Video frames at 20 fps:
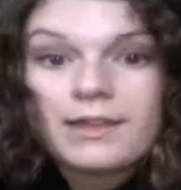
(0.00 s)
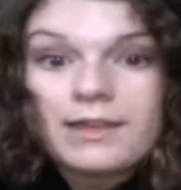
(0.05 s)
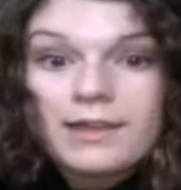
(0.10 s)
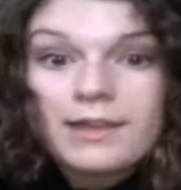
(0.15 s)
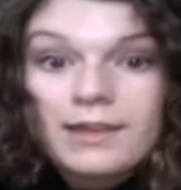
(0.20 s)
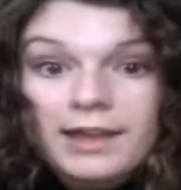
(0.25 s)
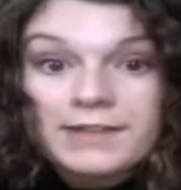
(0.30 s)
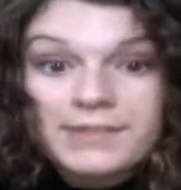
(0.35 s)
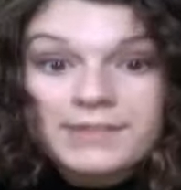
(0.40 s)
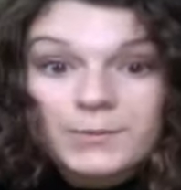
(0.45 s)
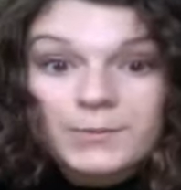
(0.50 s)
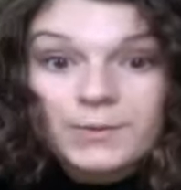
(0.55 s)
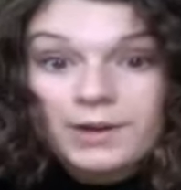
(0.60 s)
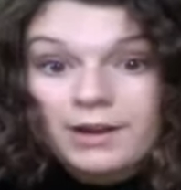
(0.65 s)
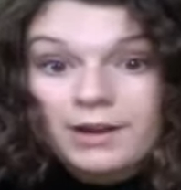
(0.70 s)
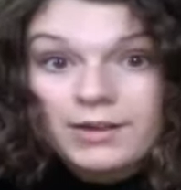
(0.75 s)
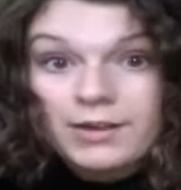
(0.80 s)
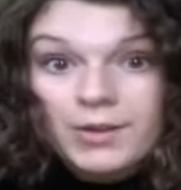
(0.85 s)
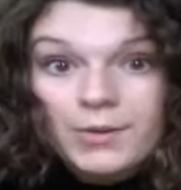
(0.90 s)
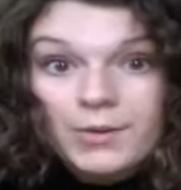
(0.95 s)
I say, why
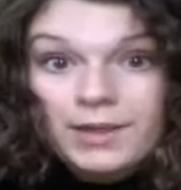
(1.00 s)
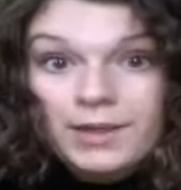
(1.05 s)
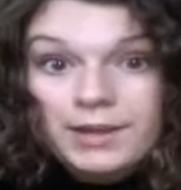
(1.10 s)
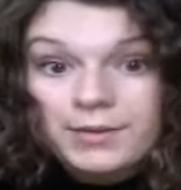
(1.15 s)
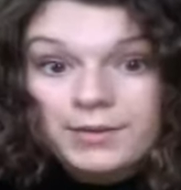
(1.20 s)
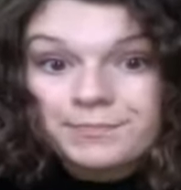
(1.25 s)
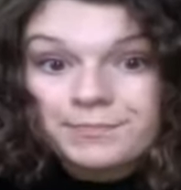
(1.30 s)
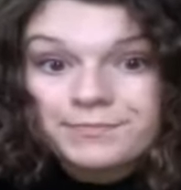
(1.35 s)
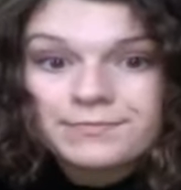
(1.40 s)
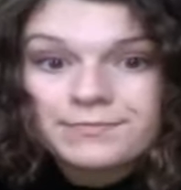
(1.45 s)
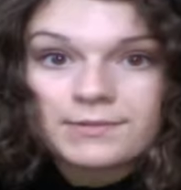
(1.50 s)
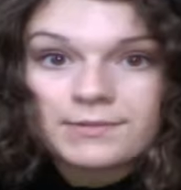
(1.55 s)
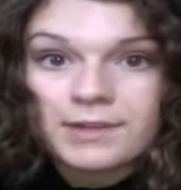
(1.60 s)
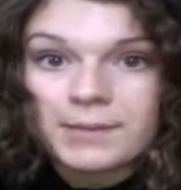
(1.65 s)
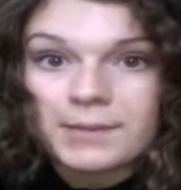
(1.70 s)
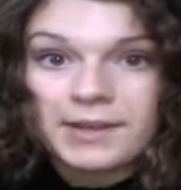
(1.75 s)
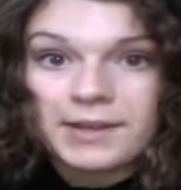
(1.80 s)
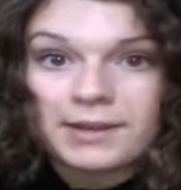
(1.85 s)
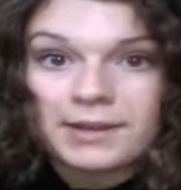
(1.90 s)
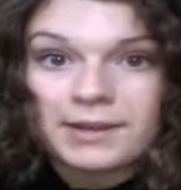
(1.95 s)
not go get them?
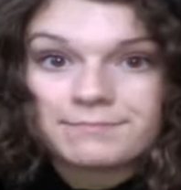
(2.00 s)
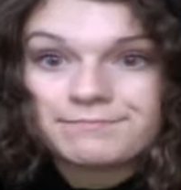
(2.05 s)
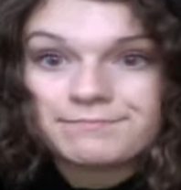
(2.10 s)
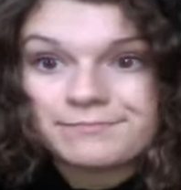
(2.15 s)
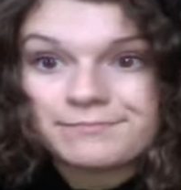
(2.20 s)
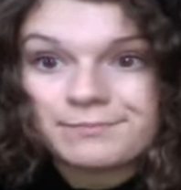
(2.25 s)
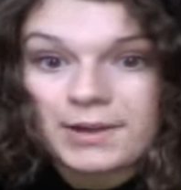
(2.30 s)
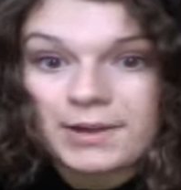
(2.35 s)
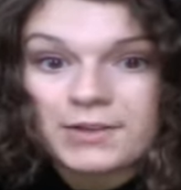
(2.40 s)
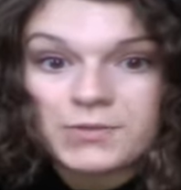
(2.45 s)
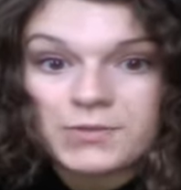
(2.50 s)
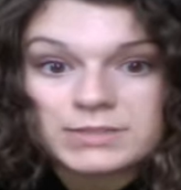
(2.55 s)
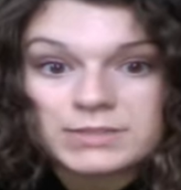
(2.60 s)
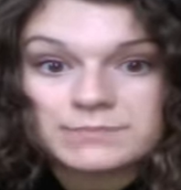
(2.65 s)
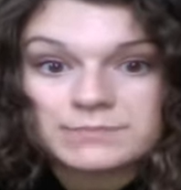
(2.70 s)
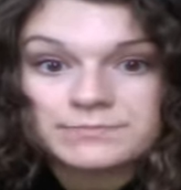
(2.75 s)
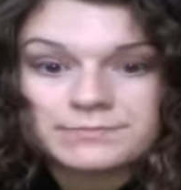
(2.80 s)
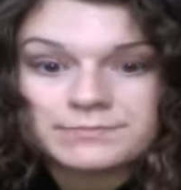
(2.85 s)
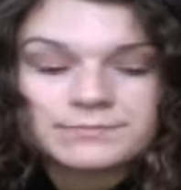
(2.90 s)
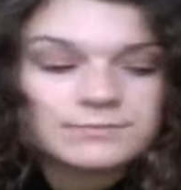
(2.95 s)
Might as well.
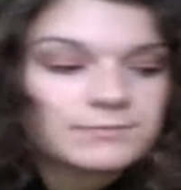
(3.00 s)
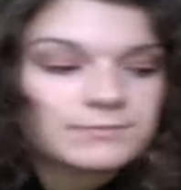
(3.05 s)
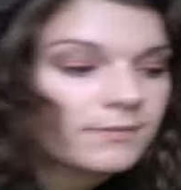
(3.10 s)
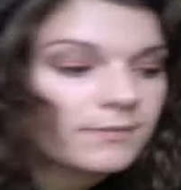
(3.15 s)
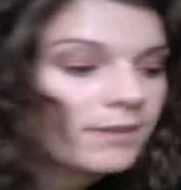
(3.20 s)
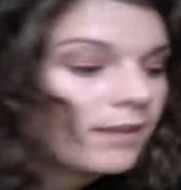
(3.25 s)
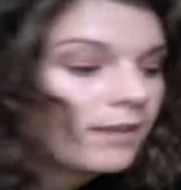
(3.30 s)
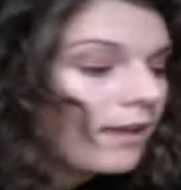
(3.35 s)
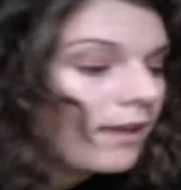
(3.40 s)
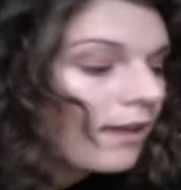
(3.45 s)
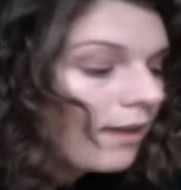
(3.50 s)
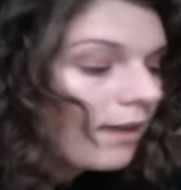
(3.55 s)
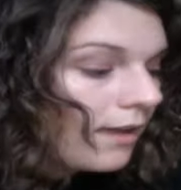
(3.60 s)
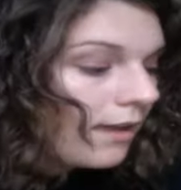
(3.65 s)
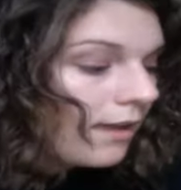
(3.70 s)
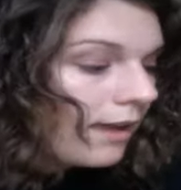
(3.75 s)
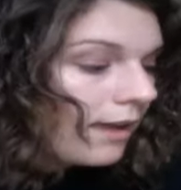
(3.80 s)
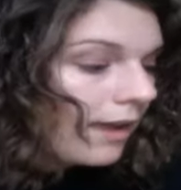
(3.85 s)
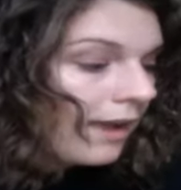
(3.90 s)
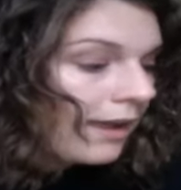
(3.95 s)

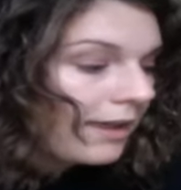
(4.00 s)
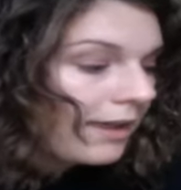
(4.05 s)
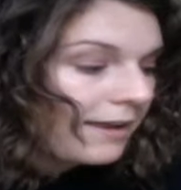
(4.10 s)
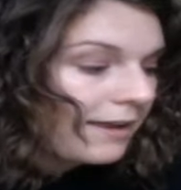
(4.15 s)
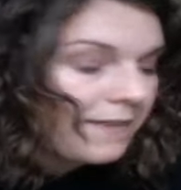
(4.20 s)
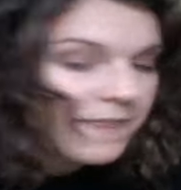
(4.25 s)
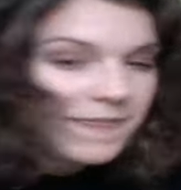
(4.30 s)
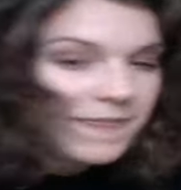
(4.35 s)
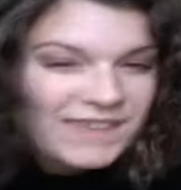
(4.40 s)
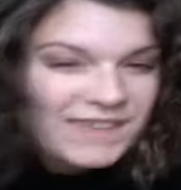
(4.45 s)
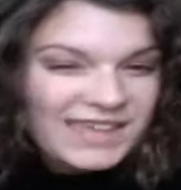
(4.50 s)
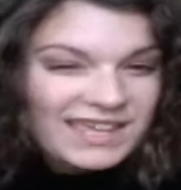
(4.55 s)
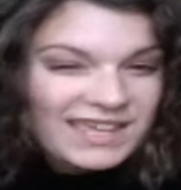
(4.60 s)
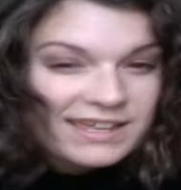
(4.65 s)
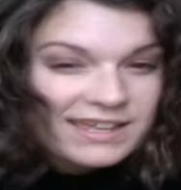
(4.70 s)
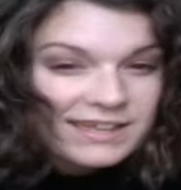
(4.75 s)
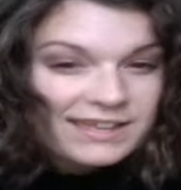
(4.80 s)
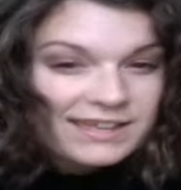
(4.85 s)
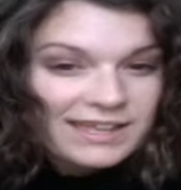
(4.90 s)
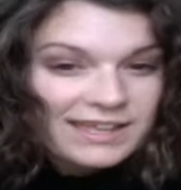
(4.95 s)
And I think
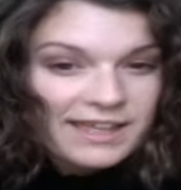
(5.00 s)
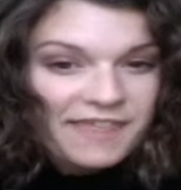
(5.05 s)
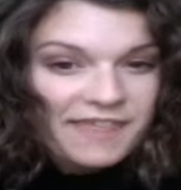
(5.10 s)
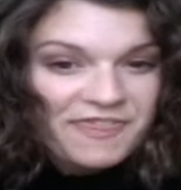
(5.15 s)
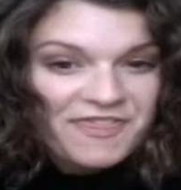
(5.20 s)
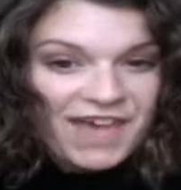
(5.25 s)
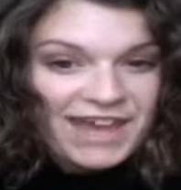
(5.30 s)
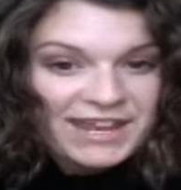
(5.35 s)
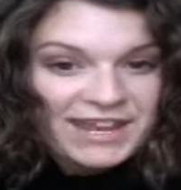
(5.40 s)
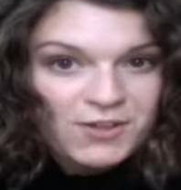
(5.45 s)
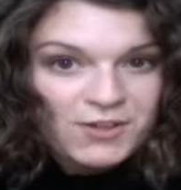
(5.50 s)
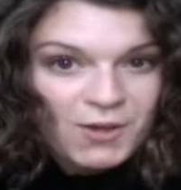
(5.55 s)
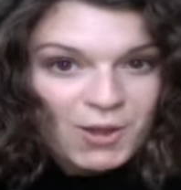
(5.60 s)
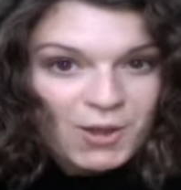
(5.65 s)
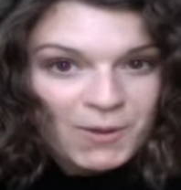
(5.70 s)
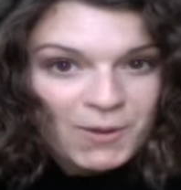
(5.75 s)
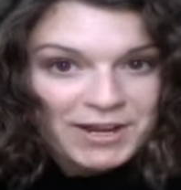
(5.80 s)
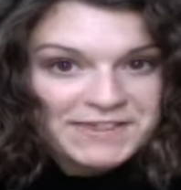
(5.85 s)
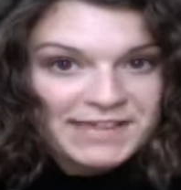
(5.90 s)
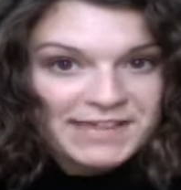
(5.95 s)
that is all I
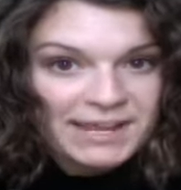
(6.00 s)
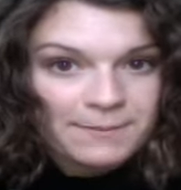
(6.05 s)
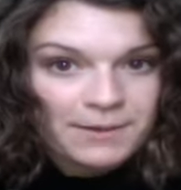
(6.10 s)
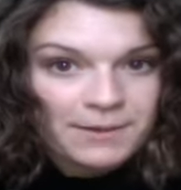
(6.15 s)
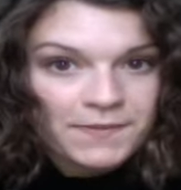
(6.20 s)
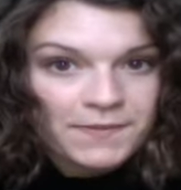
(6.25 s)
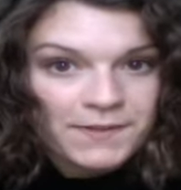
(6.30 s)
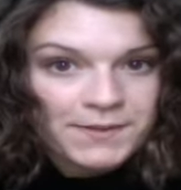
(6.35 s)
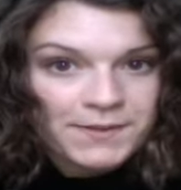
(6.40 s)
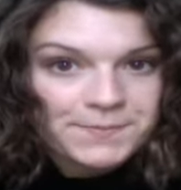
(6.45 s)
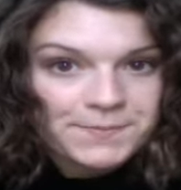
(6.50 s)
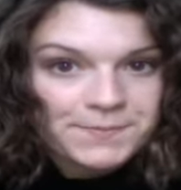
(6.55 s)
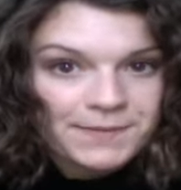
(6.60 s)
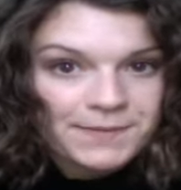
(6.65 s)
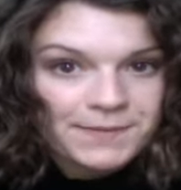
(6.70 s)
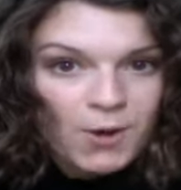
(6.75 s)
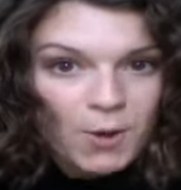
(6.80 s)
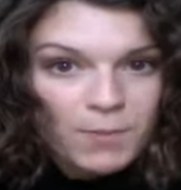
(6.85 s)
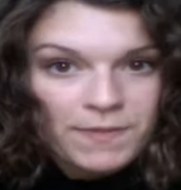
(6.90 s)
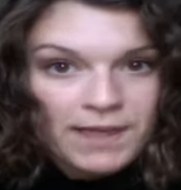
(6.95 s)
want to say about them. I
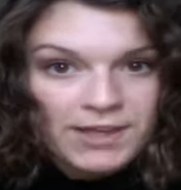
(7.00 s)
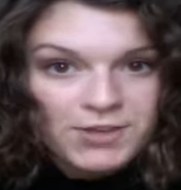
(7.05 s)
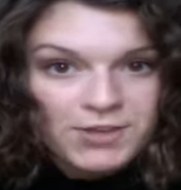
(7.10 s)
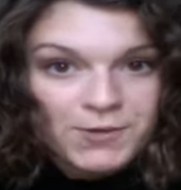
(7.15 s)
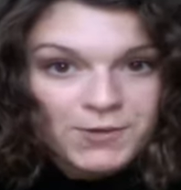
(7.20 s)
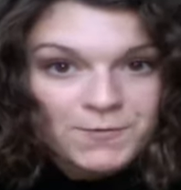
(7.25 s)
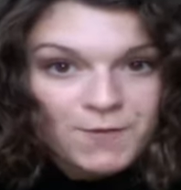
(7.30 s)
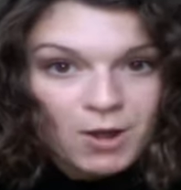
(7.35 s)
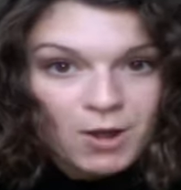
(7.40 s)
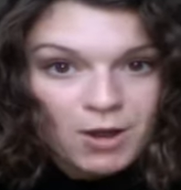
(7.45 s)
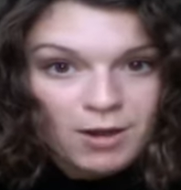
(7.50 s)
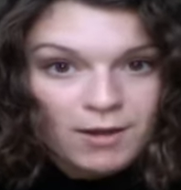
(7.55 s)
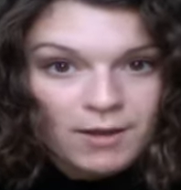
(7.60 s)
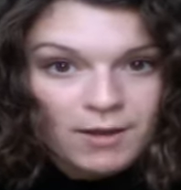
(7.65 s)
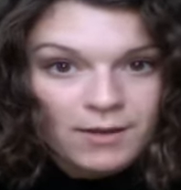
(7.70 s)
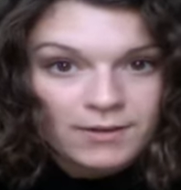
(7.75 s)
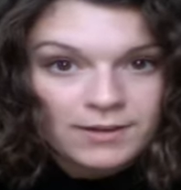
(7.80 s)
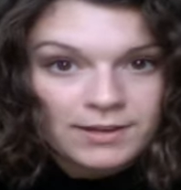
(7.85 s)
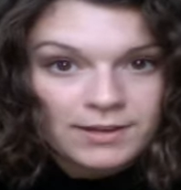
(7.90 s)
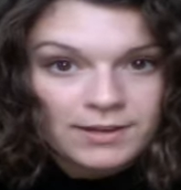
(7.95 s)
hope that you could follow
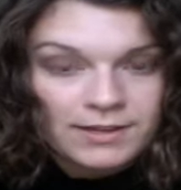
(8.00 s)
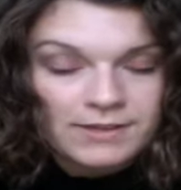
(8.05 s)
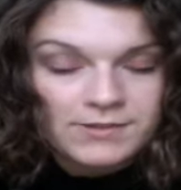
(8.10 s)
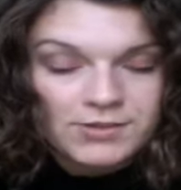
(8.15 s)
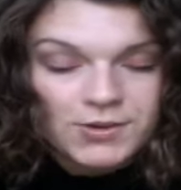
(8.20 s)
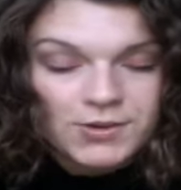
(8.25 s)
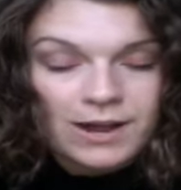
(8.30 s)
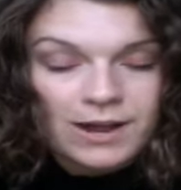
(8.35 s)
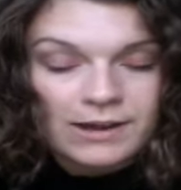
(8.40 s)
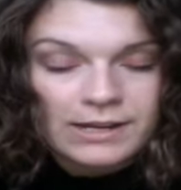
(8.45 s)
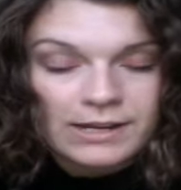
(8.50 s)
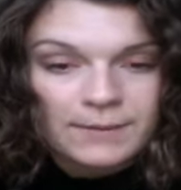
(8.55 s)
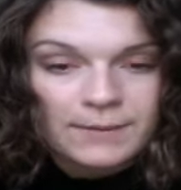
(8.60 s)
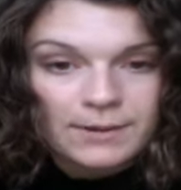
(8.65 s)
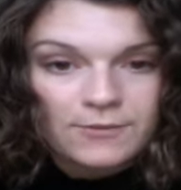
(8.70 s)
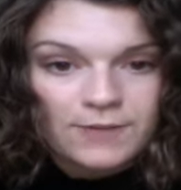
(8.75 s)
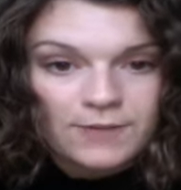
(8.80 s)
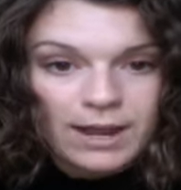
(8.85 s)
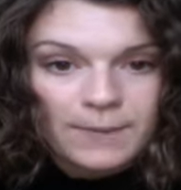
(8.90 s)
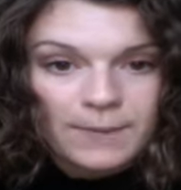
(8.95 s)
along, because you know how I am, I
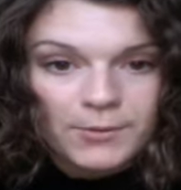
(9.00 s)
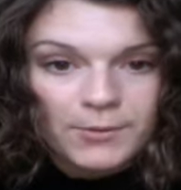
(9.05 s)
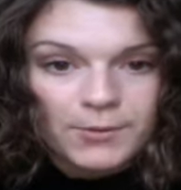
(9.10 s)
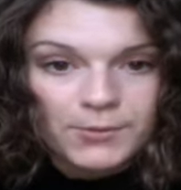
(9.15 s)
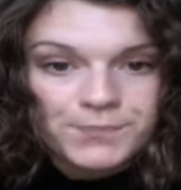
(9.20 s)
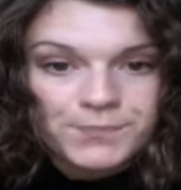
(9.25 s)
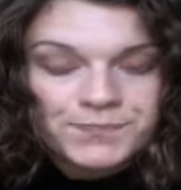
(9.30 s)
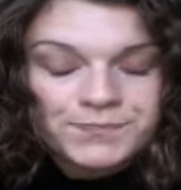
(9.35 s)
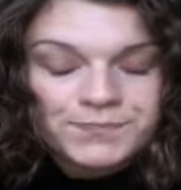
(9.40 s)
ramble.